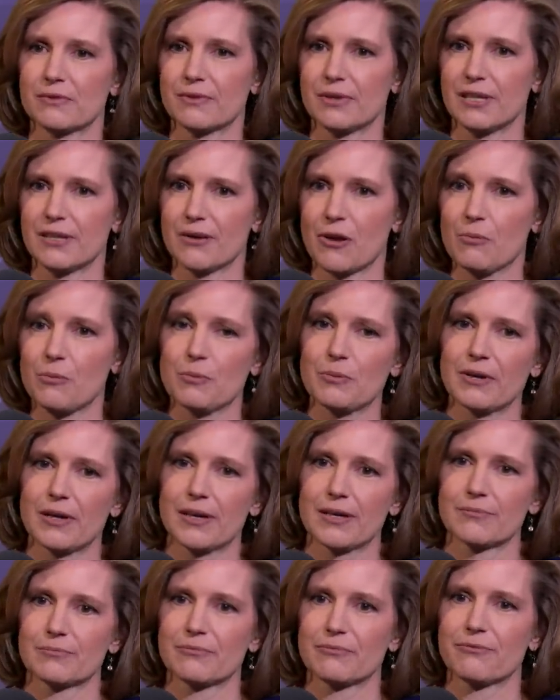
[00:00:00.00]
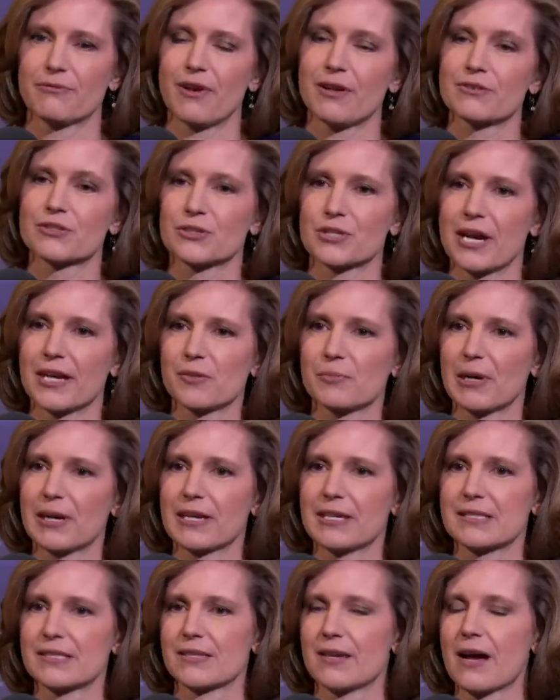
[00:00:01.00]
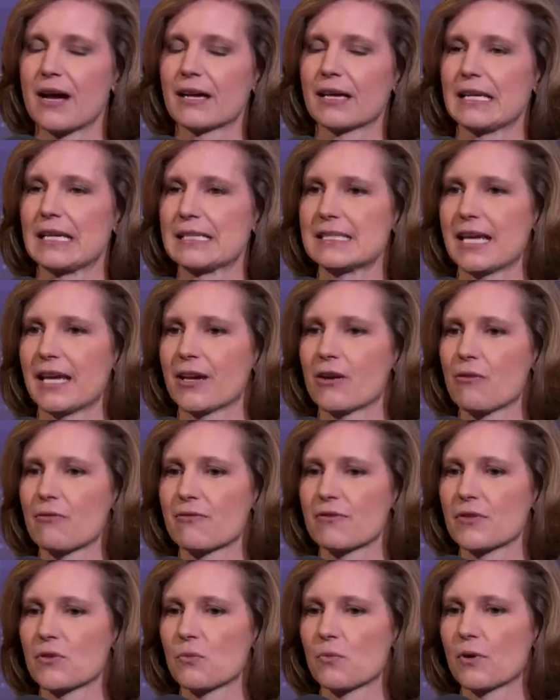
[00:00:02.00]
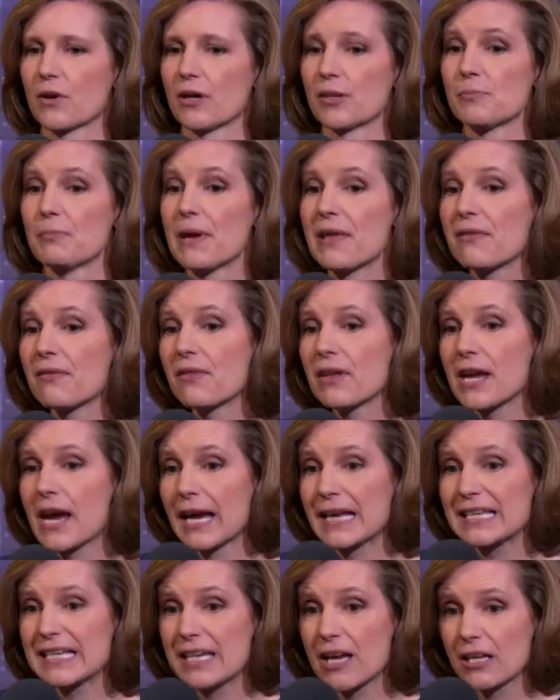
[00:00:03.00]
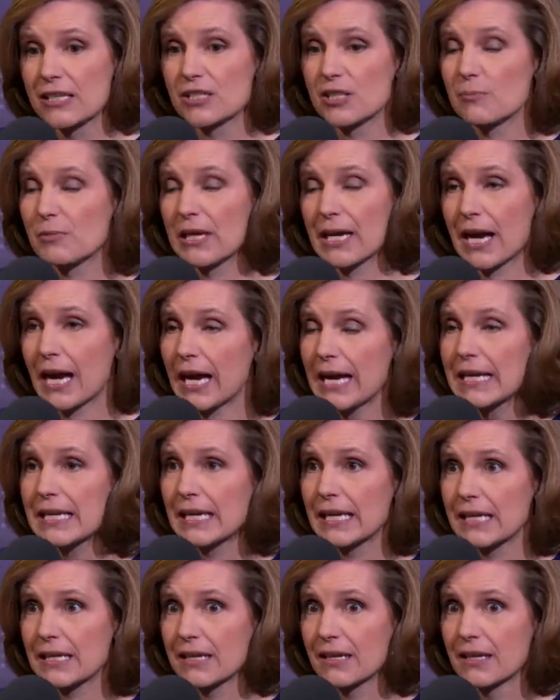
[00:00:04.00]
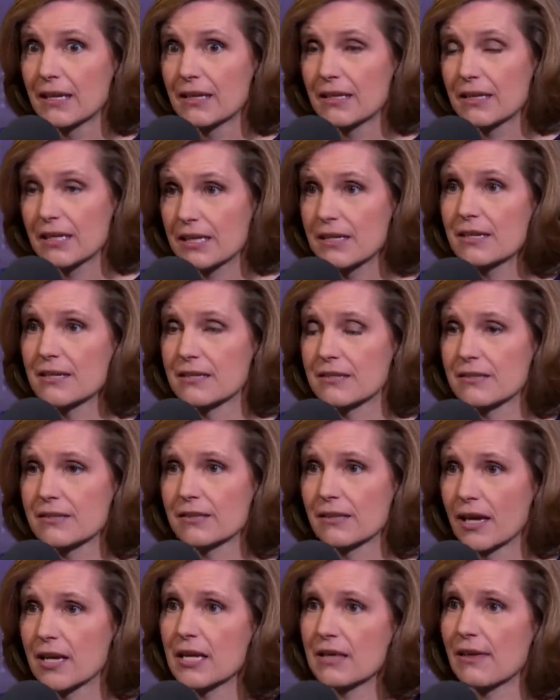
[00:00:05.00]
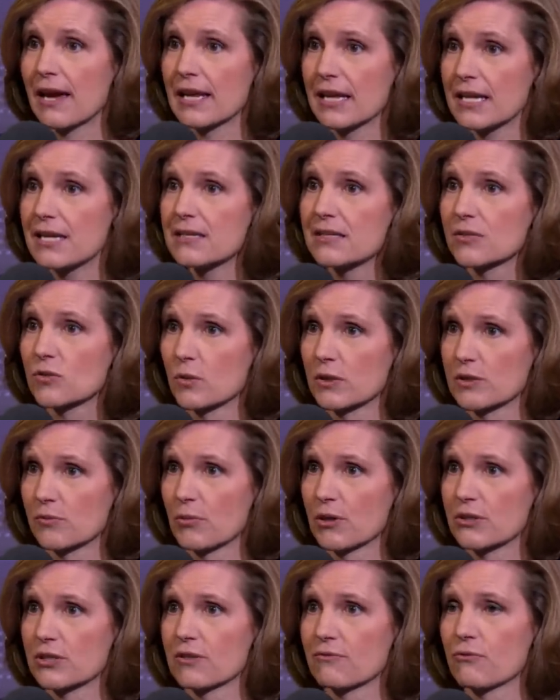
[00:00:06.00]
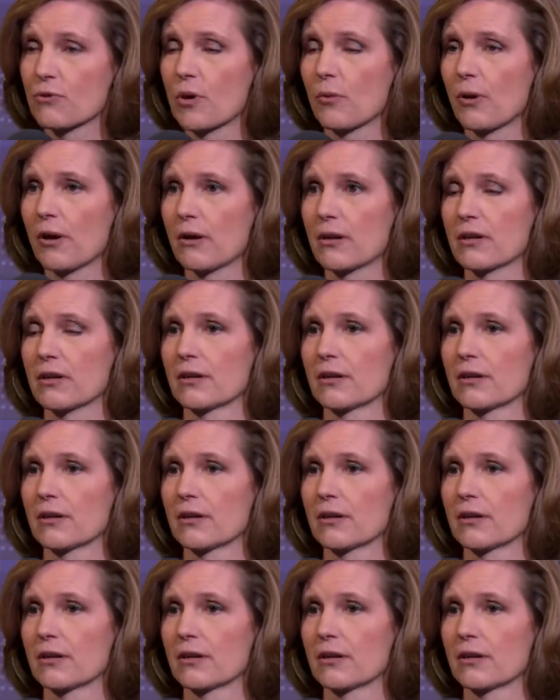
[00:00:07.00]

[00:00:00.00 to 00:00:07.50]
you know, false childbearing is not going to take over the world. But the ideology behind it is. That is what's marching forward.